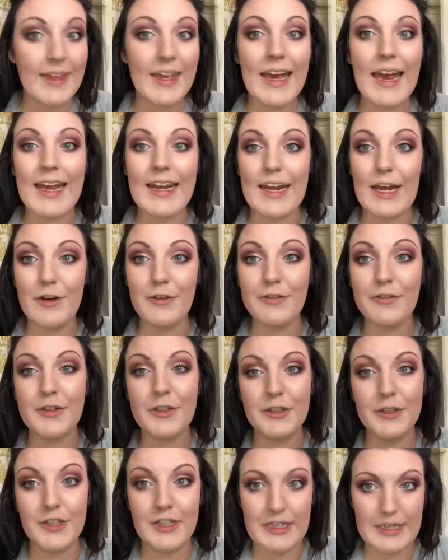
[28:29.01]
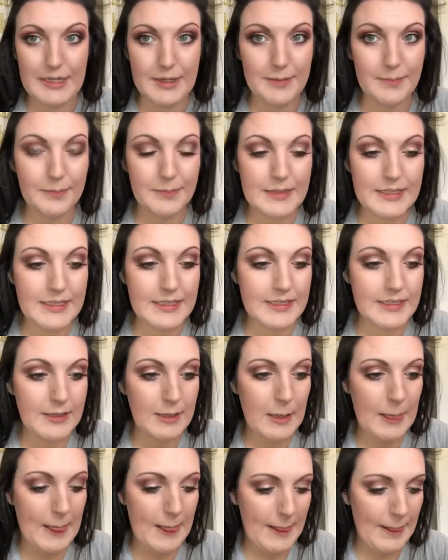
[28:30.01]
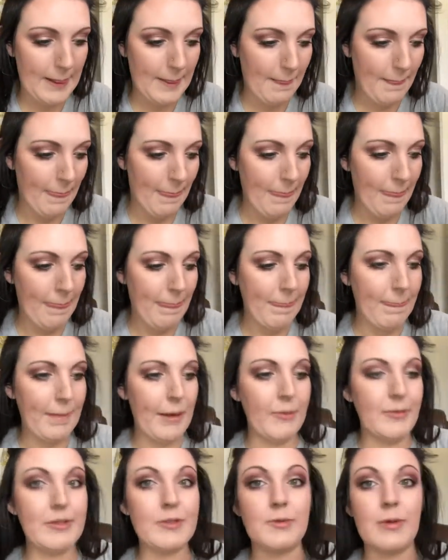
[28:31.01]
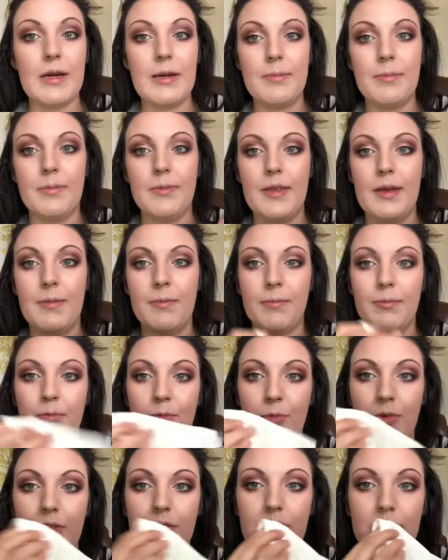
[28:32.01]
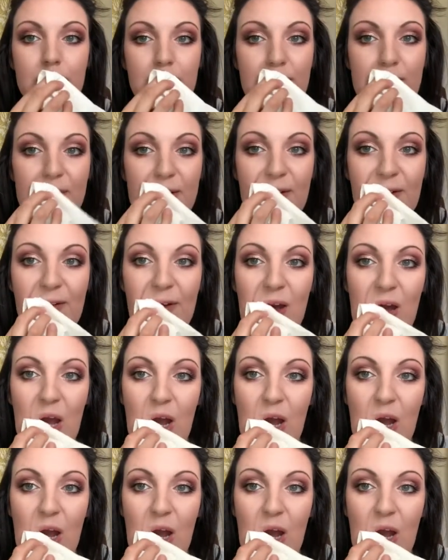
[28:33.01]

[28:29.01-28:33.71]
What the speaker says: And now for lips. I always wipe them with the tissue.